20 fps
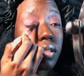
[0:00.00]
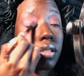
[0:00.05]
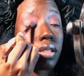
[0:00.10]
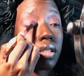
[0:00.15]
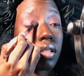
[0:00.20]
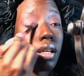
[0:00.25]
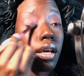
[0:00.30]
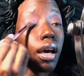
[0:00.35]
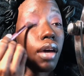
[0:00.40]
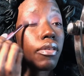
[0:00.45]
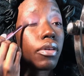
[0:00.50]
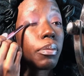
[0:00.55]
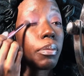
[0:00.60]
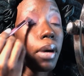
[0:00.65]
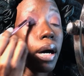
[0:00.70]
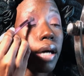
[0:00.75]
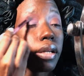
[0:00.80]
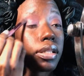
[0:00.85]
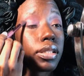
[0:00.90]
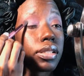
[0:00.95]
didn't have a
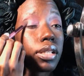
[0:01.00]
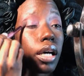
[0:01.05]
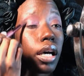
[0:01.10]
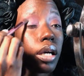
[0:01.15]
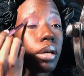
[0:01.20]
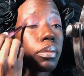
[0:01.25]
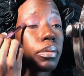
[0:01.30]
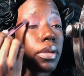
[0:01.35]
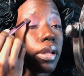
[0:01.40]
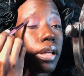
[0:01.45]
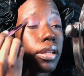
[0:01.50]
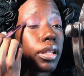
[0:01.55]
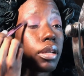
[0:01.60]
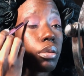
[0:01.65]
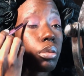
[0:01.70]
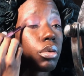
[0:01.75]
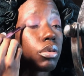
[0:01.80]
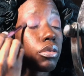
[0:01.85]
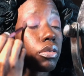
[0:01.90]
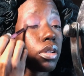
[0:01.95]
body type that they
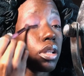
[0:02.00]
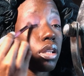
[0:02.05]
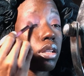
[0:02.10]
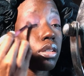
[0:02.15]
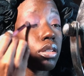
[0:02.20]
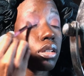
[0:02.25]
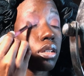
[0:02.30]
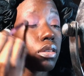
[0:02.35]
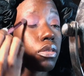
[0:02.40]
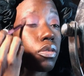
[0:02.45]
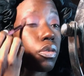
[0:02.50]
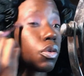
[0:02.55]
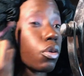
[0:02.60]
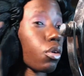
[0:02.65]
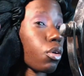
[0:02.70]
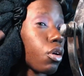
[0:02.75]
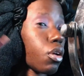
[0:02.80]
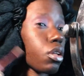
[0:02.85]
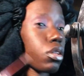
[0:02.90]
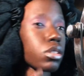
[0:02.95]
were really looking for
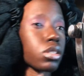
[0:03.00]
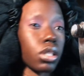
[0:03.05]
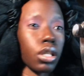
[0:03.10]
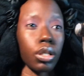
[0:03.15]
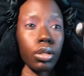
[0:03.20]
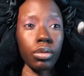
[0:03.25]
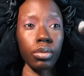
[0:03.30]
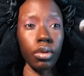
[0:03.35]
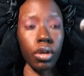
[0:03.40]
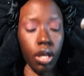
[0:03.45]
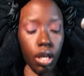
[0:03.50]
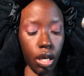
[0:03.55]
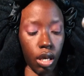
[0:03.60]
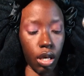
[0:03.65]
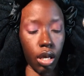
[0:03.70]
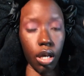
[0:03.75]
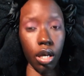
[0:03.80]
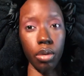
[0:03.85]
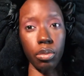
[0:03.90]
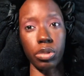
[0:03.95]
also.
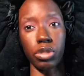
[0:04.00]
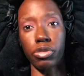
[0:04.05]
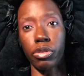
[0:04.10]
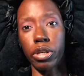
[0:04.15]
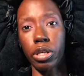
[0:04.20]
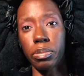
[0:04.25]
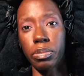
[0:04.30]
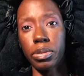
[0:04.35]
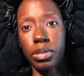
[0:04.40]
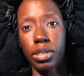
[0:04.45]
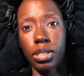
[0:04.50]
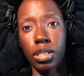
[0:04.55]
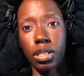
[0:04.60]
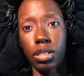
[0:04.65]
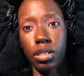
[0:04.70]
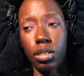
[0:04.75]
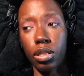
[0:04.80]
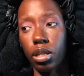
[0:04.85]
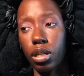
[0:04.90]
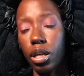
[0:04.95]
I was very
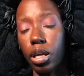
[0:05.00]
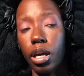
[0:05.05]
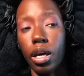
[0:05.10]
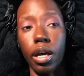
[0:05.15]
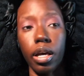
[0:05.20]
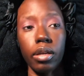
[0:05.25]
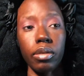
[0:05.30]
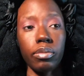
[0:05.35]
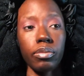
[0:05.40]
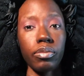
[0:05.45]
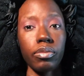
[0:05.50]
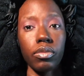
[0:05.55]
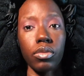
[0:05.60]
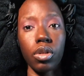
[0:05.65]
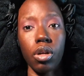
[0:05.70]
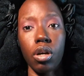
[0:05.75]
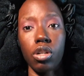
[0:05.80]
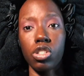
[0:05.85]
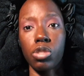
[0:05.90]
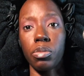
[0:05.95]
petite and I had
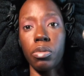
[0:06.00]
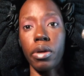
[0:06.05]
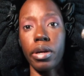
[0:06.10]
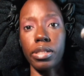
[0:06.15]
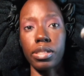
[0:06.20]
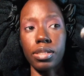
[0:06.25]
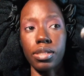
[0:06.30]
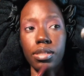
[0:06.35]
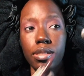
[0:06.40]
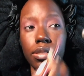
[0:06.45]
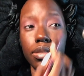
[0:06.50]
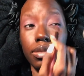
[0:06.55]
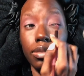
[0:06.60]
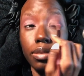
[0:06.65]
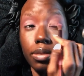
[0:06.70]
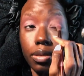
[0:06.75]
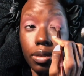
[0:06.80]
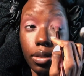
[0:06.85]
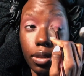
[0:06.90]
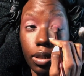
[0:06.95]
large breasts.
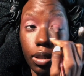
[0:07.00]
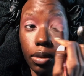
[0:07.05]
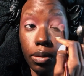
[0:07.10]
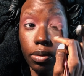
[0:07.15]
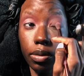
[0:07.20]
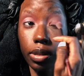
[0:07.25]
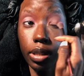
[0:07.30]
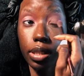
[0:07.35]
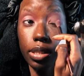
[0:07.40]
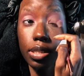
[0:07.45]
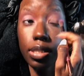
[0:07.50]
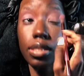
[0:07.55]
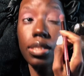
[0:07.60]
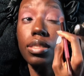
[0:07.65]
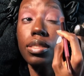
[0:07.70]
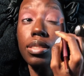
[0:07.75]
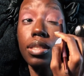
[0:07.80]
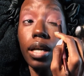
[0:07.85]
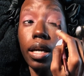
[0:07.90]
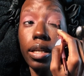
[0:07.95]
You know,
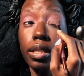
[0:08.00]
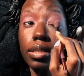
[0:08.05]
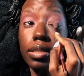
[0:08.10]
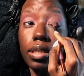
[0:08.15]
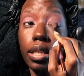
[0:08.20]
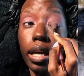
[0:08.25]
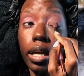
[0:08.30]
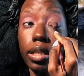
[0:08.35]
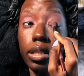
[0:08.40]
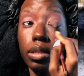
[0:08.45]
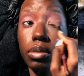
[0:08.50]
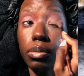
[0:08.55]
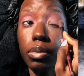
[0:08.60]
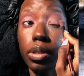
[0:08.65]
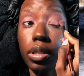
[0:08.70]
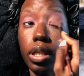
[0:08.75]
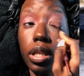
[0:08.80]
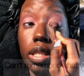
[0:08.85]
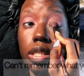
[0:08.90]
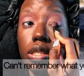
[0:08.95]
that's not exactly
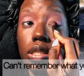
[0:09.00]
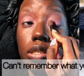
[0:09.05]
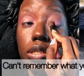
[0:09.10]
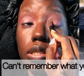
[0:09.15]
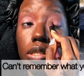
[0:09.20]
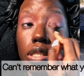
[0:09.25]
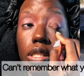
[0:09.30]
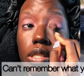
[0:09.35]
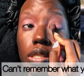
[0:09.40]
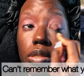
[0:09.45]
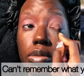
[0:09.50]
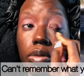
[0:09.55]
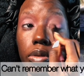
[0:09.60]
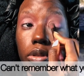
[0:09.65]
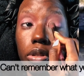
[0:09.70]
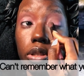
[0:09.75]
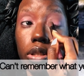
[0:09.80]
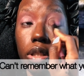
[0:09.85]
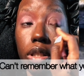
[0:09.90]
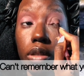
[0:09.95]
what agencies
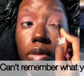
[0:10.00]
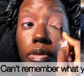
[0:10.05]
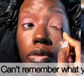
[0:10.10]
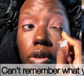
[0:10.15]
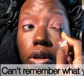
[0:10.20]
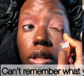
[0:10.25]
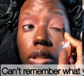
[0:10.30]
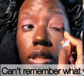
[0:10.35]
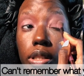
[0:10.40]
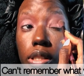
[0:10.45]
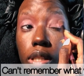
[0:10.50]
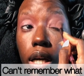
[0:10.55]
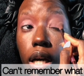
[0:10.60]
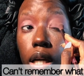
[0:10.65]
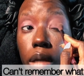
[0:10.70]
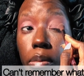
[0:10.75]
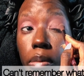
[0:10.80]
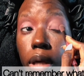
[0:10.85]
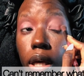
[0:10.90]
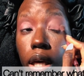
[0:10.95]
were looking for at the
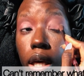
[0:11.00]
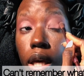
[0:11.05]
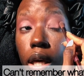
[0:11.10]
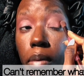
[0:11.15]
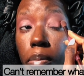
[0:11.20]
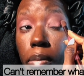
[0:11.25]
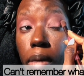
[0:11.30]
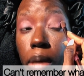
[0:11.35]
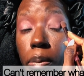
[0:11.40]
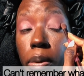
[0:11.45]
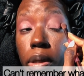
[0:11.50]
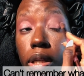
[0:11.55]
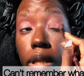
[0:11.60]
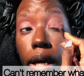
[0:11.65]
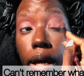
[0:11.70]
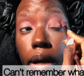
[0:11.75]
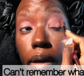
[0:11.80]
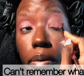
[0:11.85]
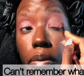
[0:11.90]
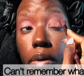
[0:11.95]
time. Maybe
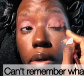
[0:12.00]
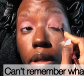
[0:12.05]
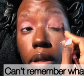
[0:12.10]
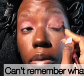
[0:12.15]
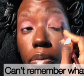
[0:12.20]
now.